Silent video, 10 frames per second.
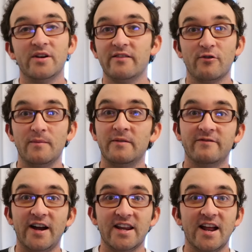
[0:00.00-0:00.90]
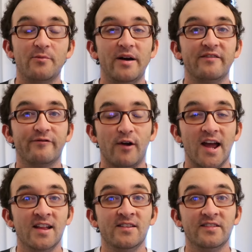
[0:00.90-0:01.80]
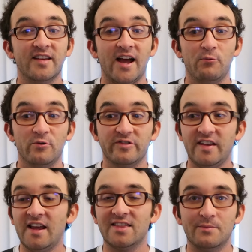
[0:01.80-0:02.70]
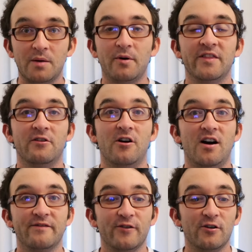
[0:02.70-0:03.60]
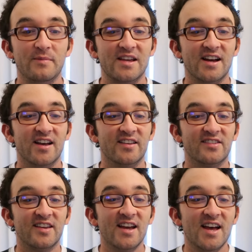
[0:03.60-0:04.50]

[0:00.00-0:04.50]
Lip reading: Whenever I'm invited out by friends, I will take them up on their offer because